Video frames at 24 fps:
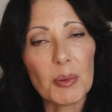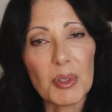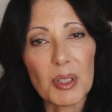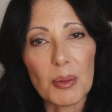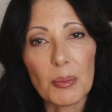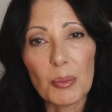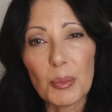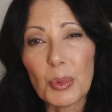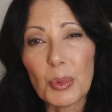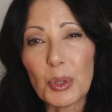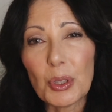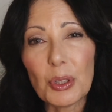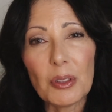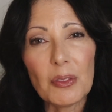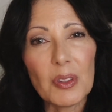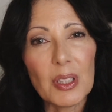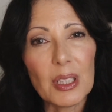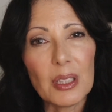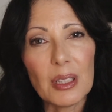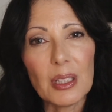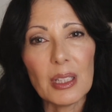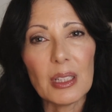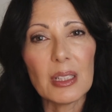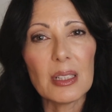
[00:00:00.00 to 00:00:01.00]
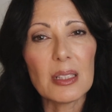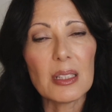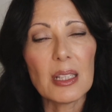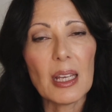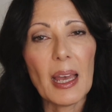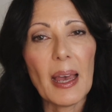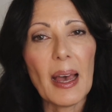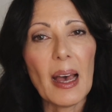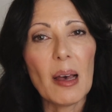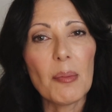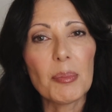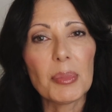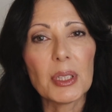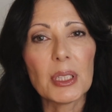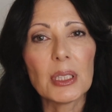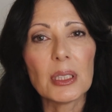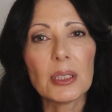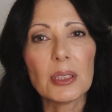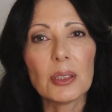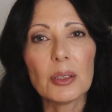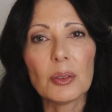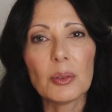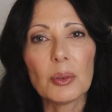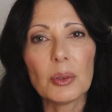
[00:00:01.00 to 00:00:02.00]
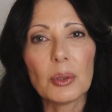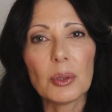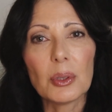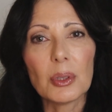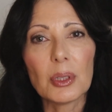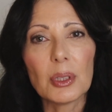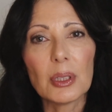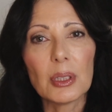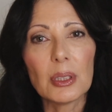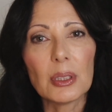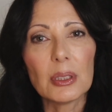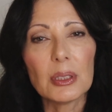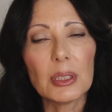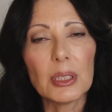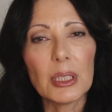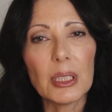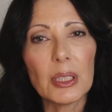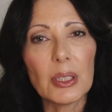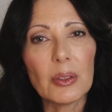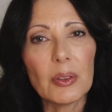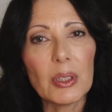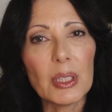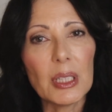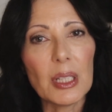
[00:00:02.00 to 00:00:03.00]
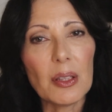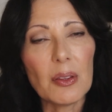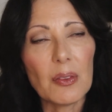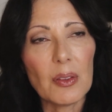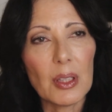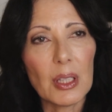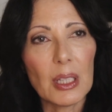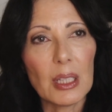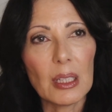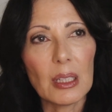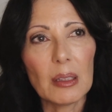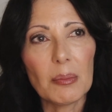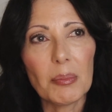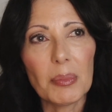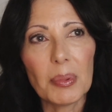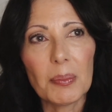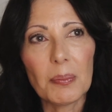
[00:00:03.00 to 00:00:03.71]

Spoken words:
a move that needed to happen or anything.